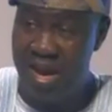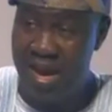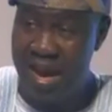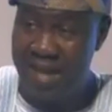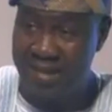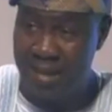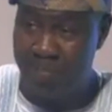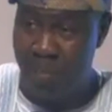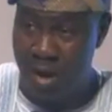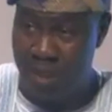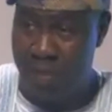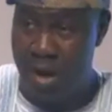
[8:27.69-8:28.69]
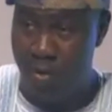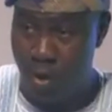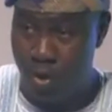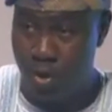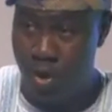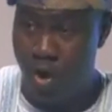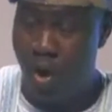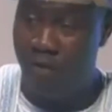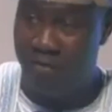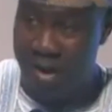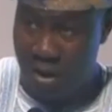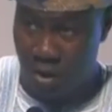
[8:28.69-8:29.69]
exit point by road of Lagos.